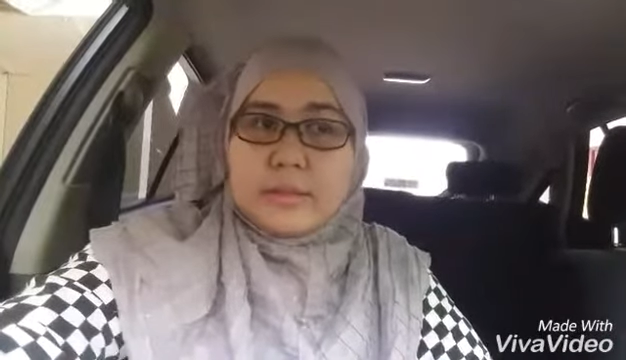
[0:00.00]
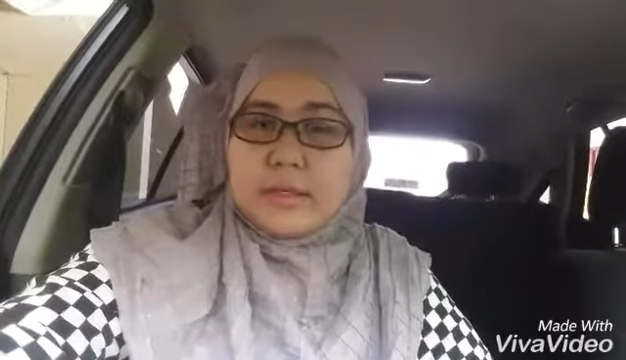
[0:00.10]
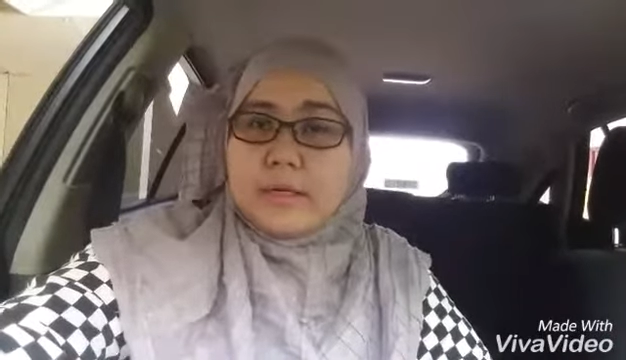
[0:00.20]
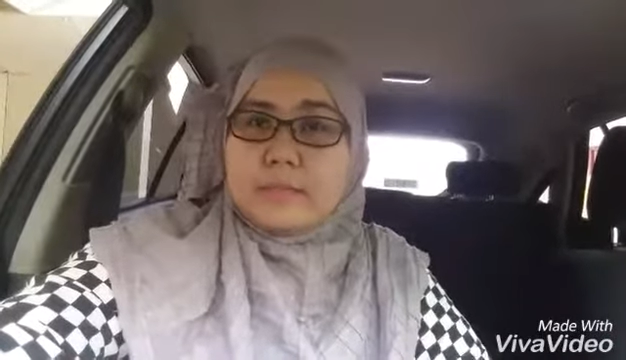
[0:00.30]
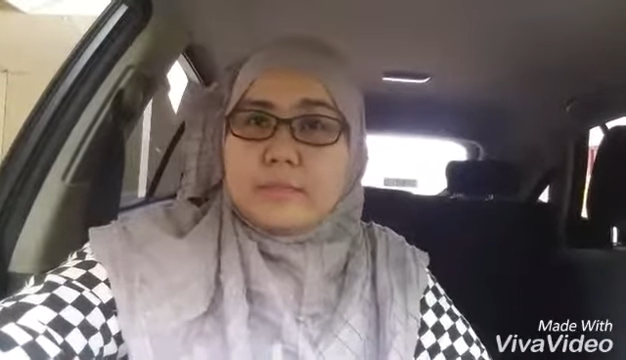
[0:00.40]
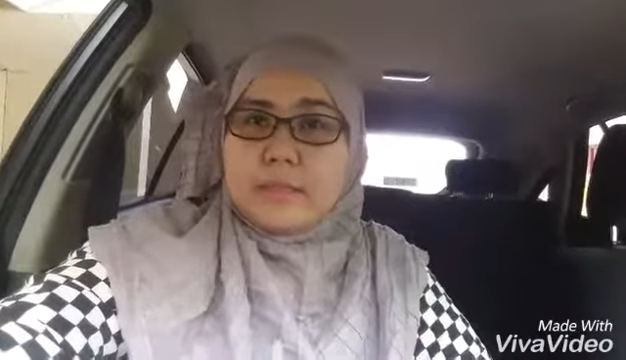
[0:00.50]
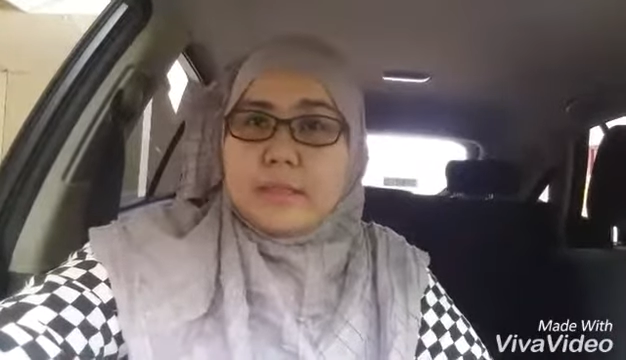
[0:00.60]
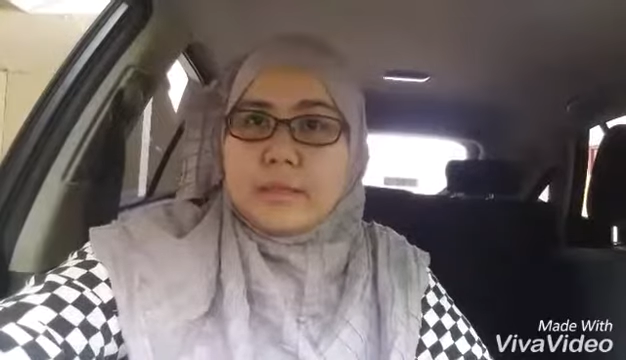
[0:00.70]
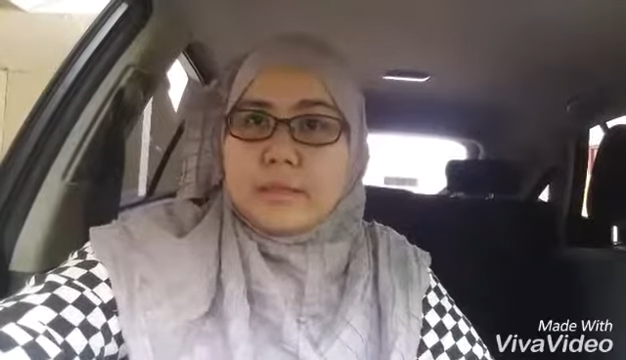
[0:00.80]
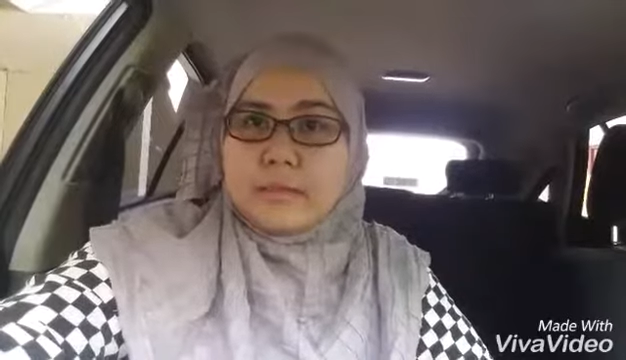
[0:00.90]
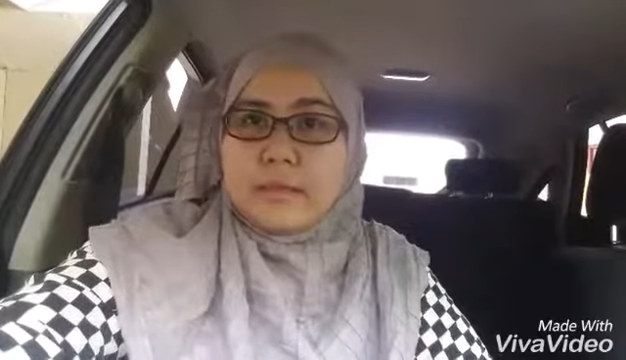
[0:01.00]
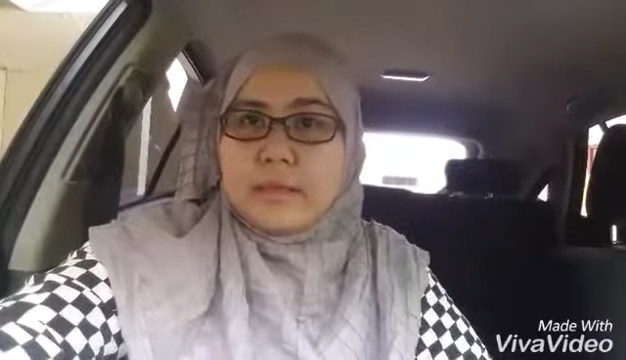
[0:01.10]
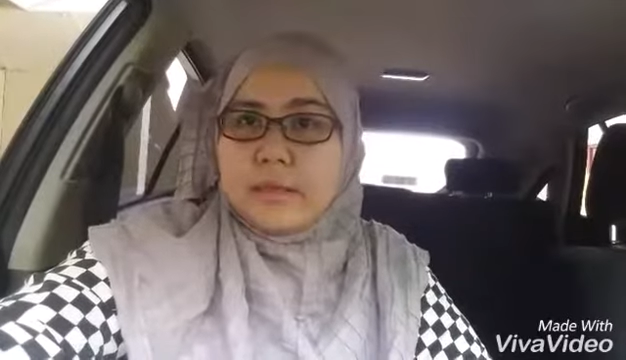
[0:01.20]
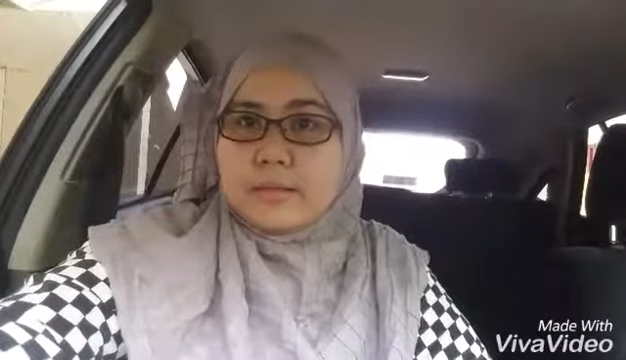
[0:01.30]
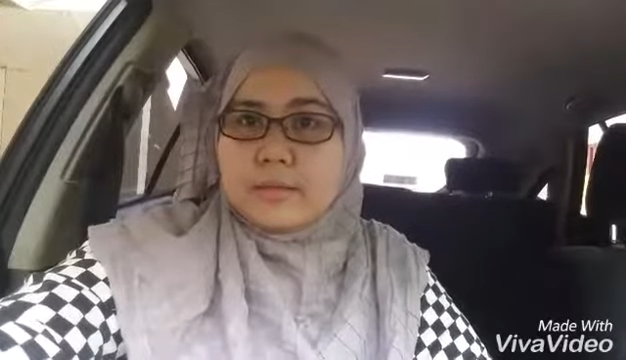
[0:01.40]
then I'm attending to the
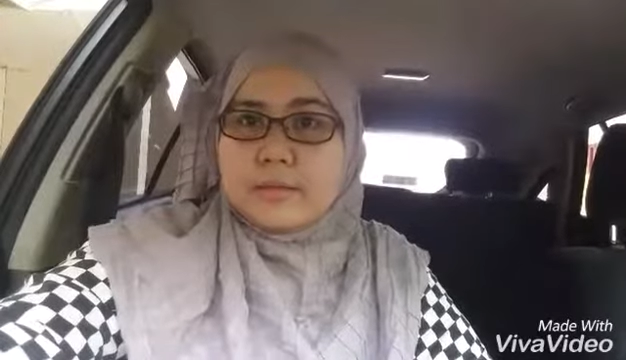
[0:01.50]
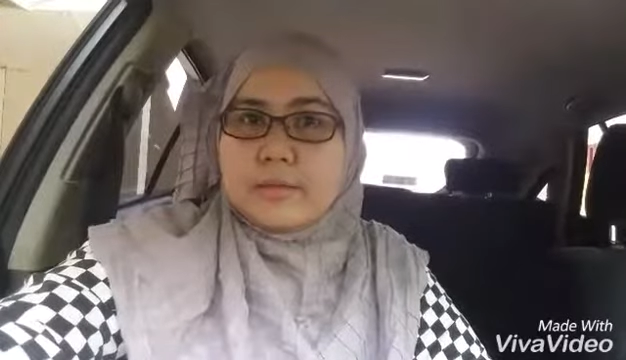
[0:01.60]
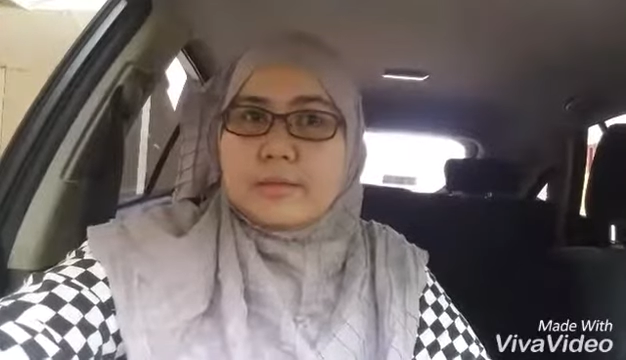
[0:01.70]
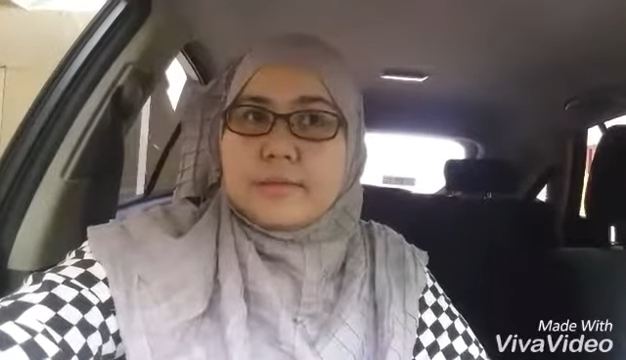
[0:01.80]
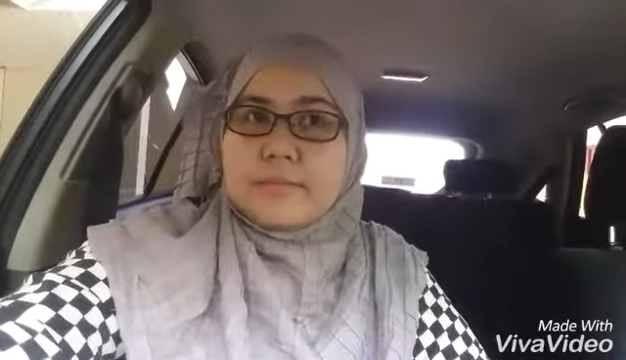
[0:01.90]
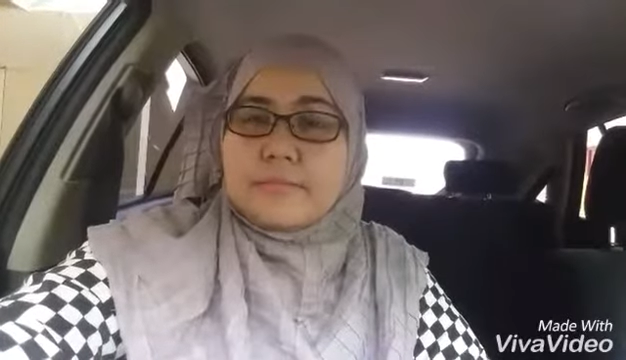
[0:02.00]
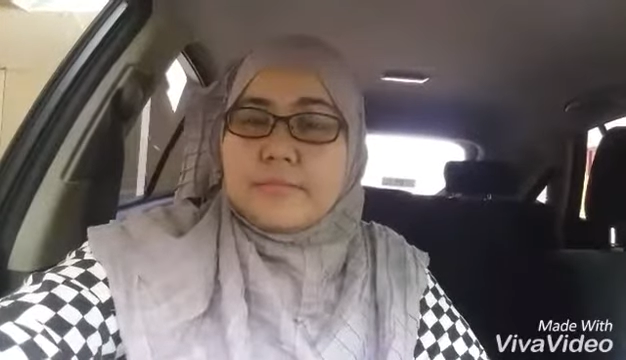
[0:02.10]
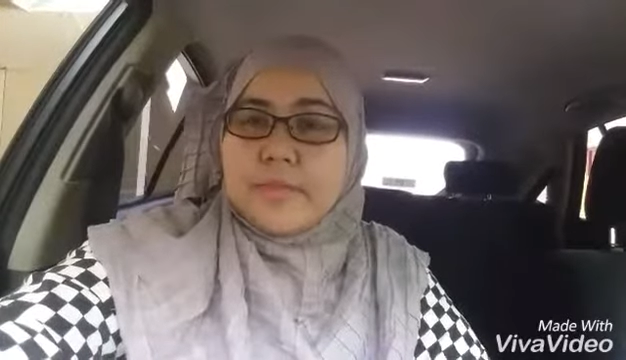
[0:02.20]
cats.